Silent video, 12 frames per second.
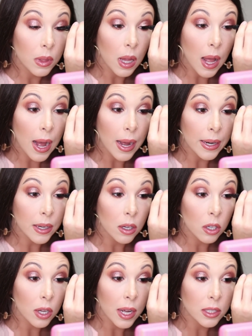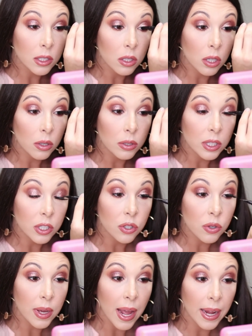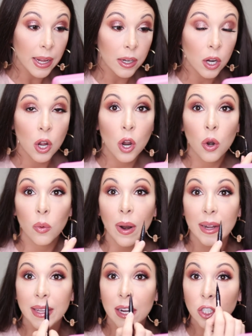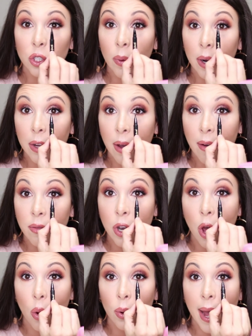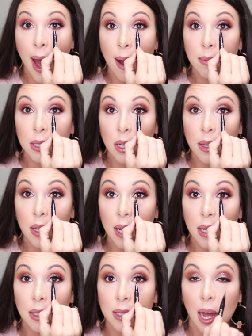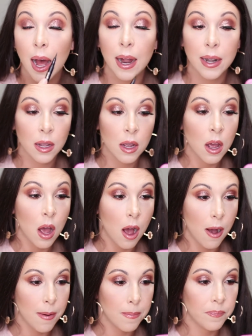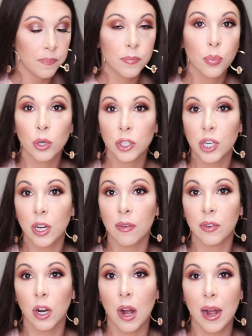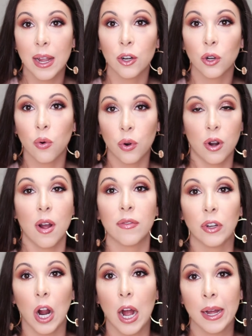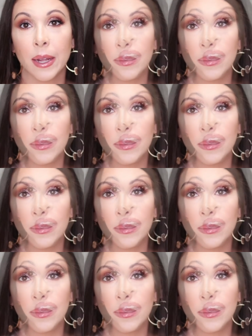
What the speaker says: line as close as you can right there to where you have no gaps in the inside portion of your eye, inner corner of your eye.